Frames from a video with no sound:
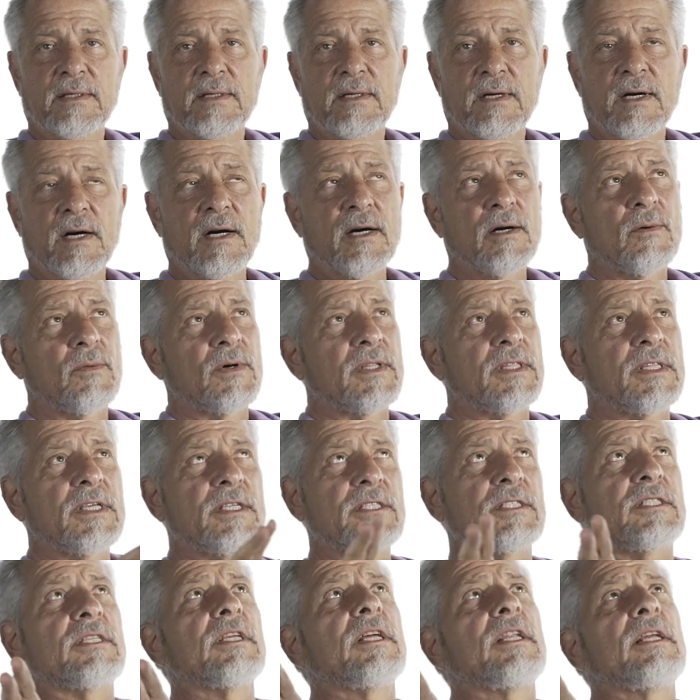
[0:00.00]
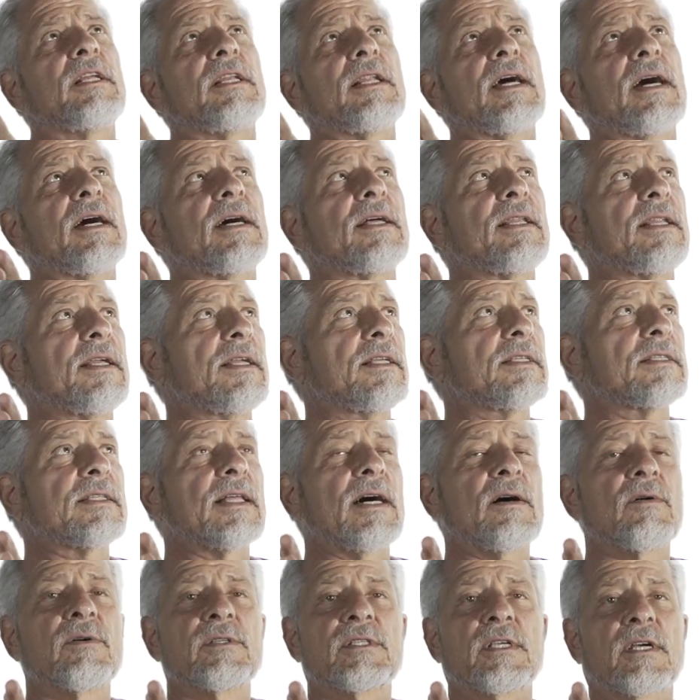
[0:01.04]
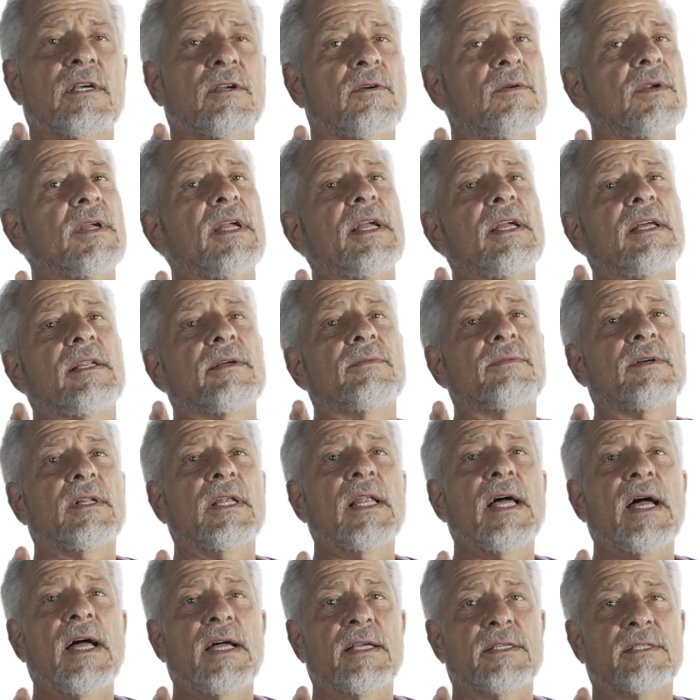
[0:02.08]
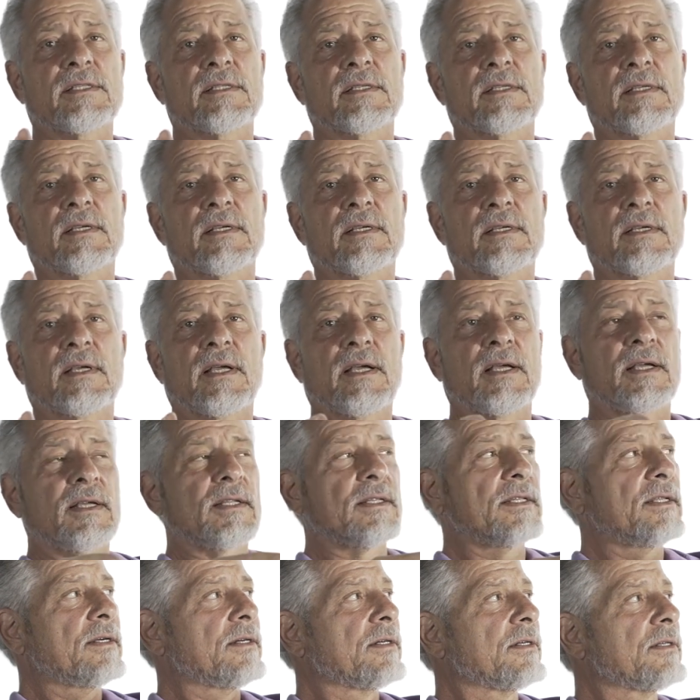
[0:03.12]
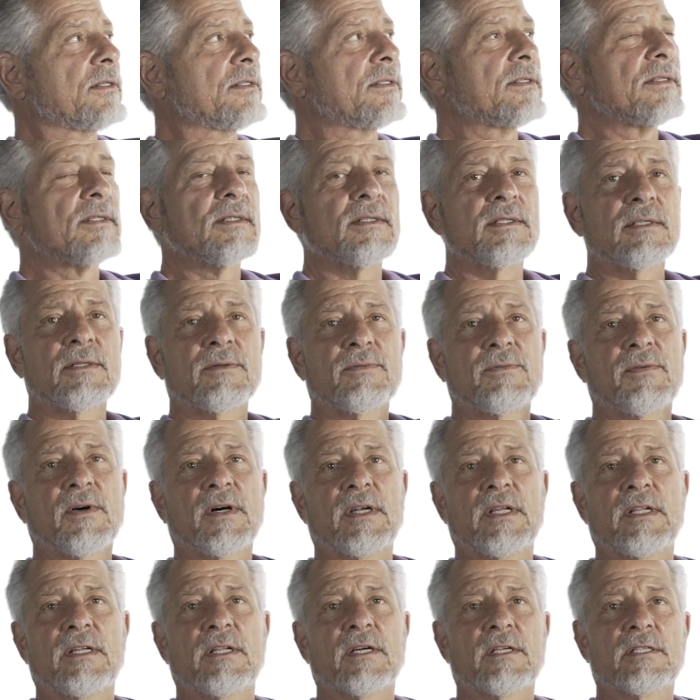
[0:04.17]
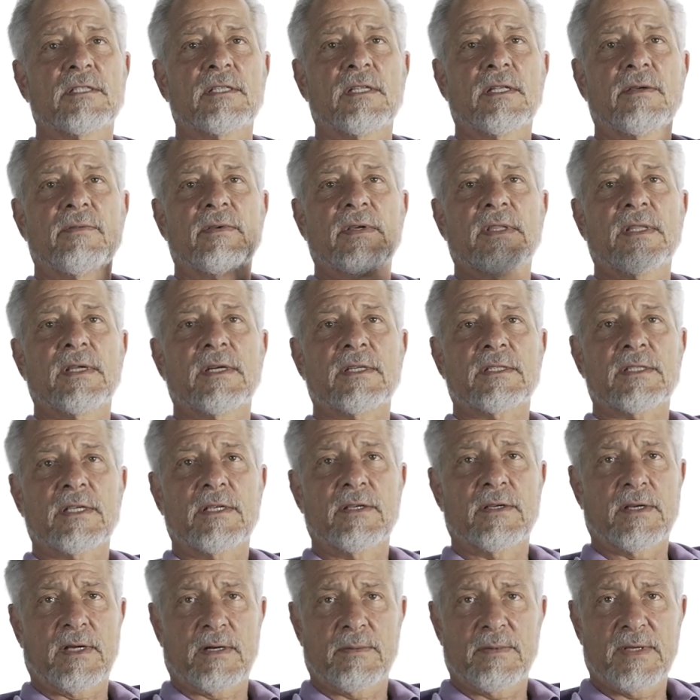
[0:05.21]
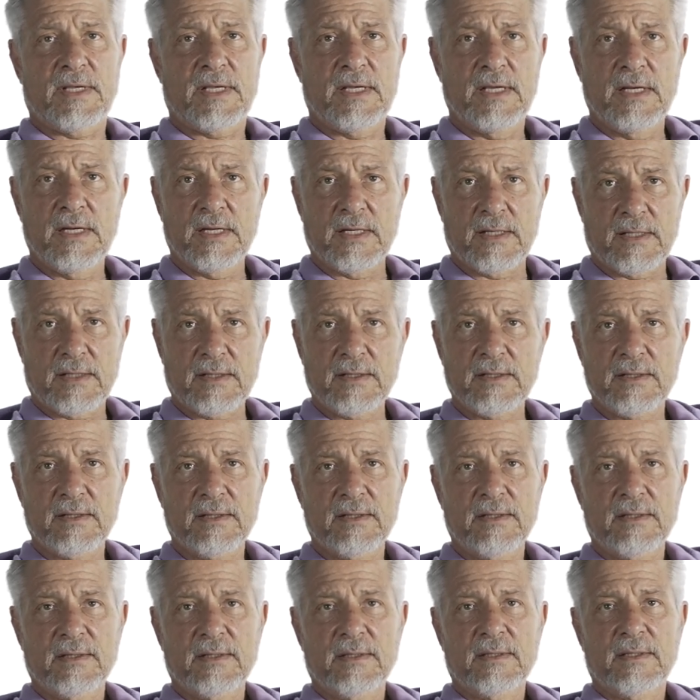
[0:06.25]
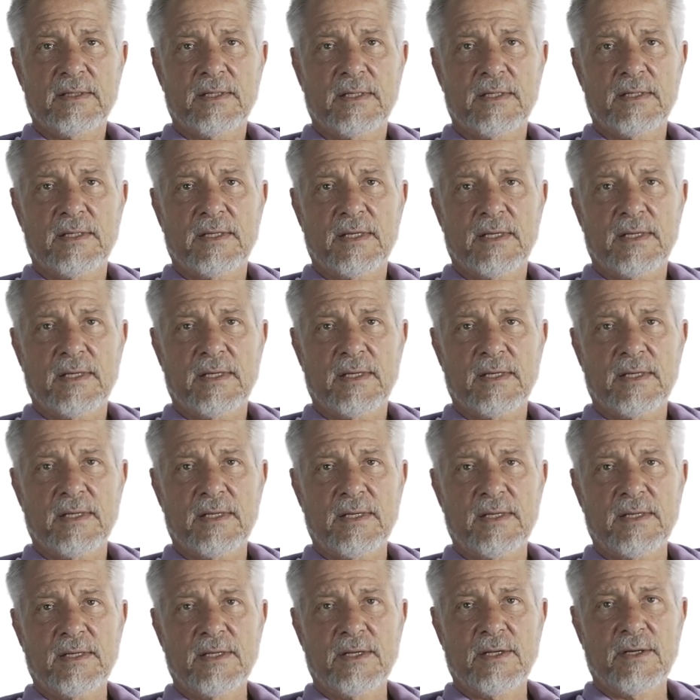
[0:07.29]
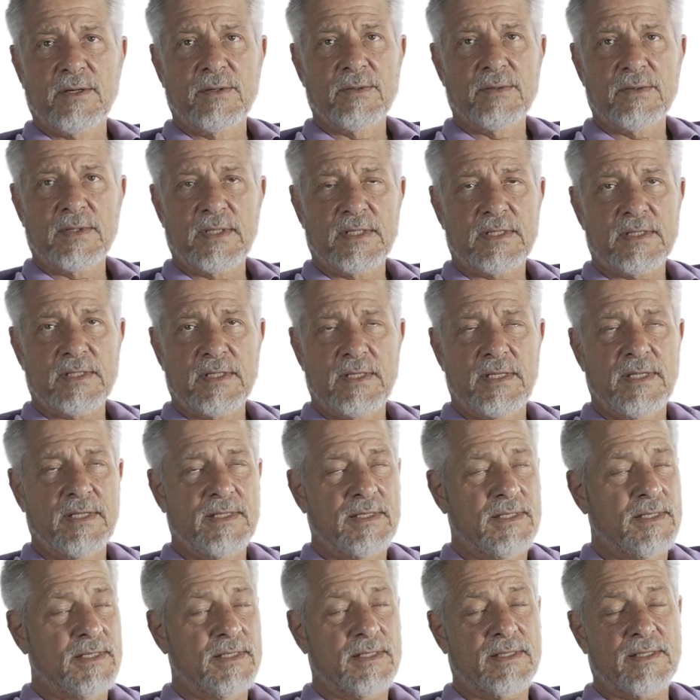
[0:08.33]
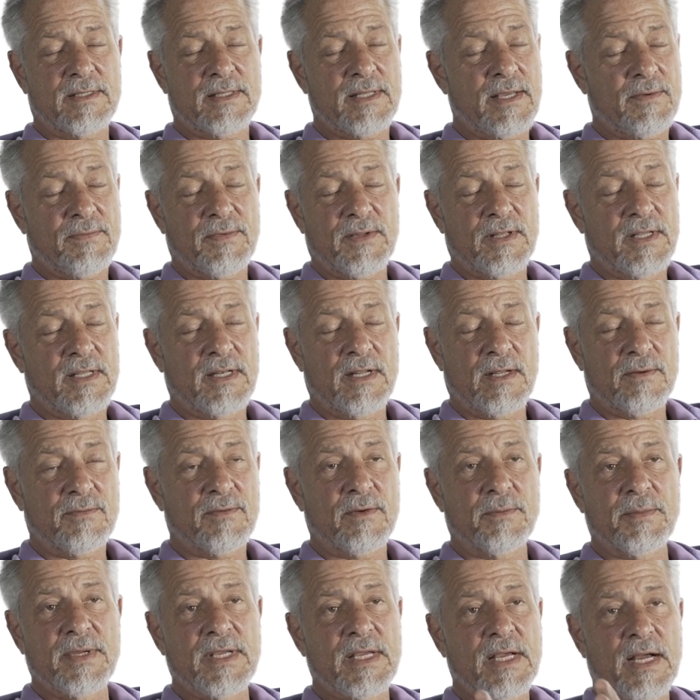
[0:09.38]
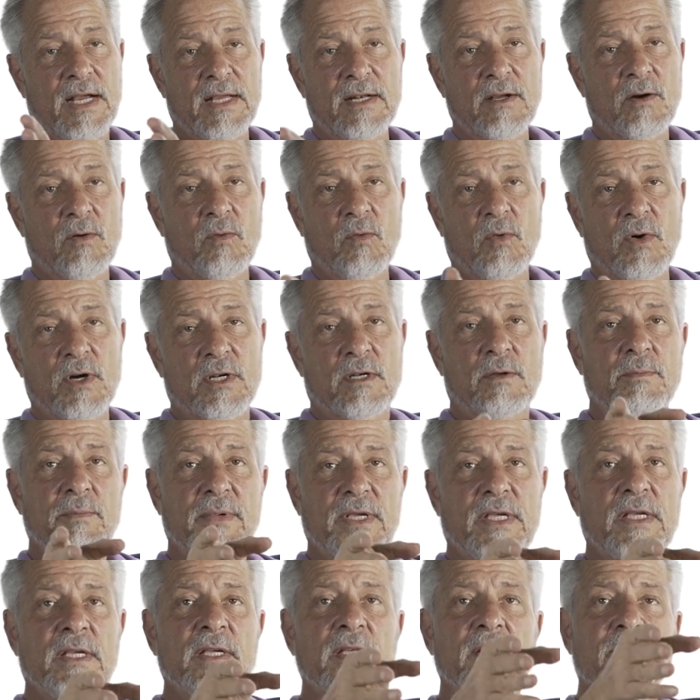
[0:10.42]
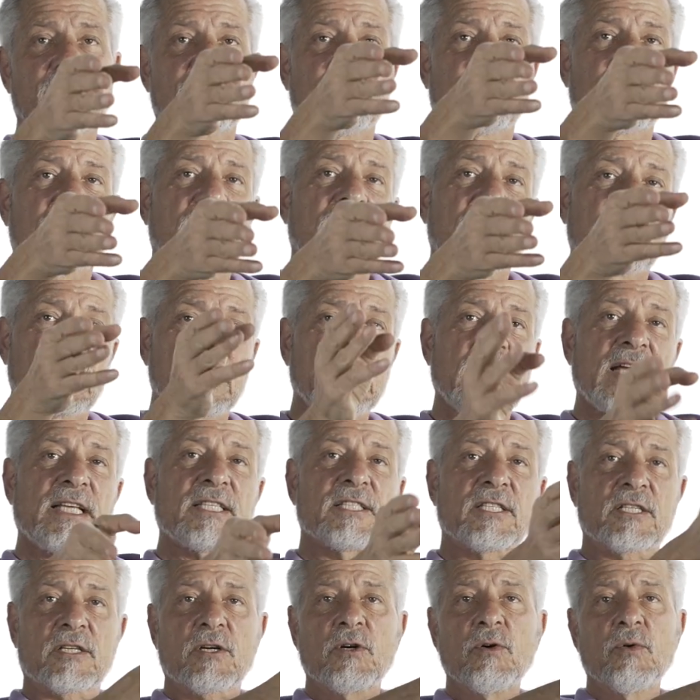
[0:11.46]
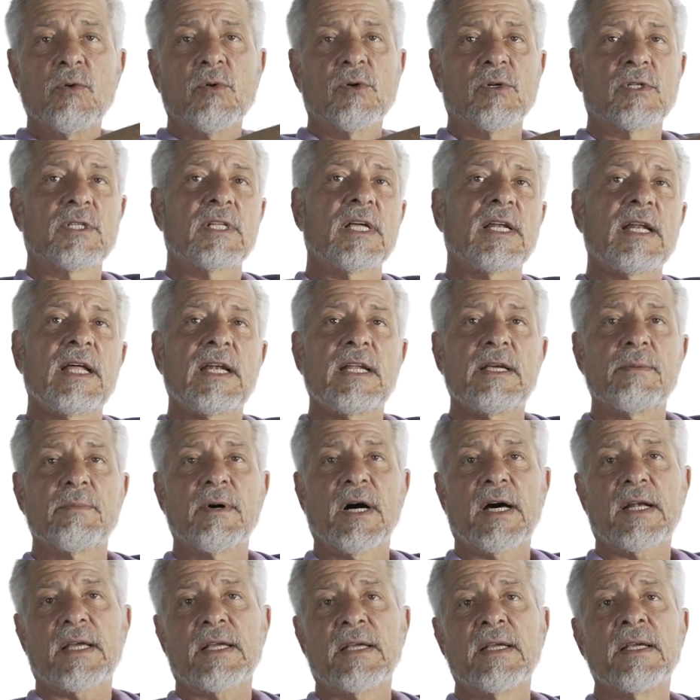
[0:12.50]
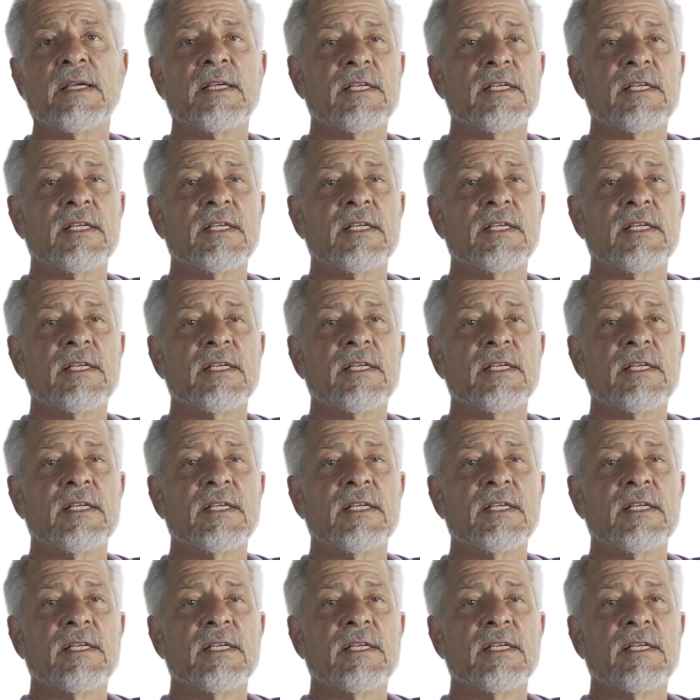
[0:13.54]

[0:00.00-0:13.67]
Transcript: Oh, what this city needs now is a creative class. And fuddy-duds living there say, you got to be kidding. This is definitely not for me. I don't want to be less cool than anybody.